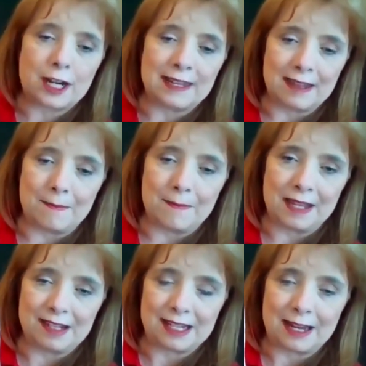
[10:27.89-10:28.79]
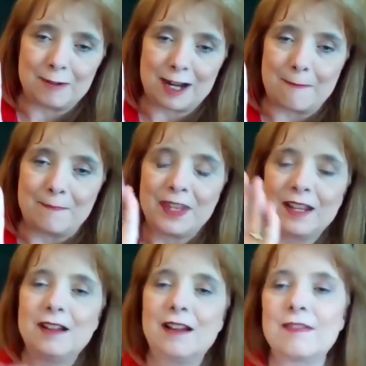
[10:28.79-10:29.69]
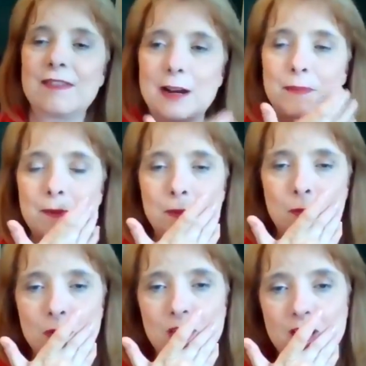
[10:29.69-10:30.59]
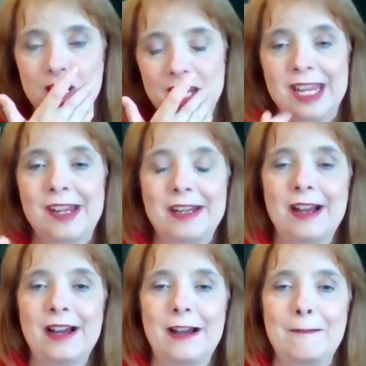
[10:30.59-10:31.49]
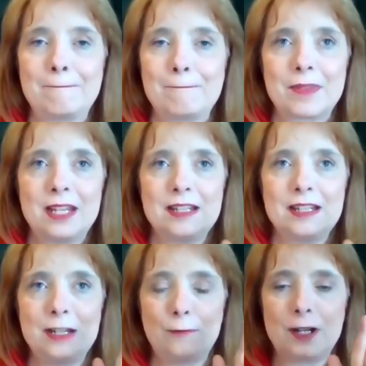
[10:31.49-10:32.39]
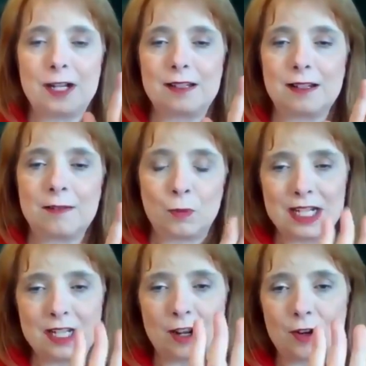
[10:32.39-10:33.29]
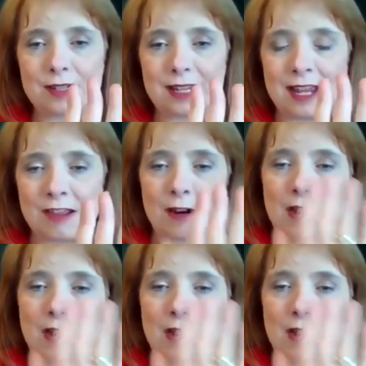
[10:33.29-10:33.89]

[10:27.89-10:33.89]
in them at the same time. A lot of people work in uh, different windows and they're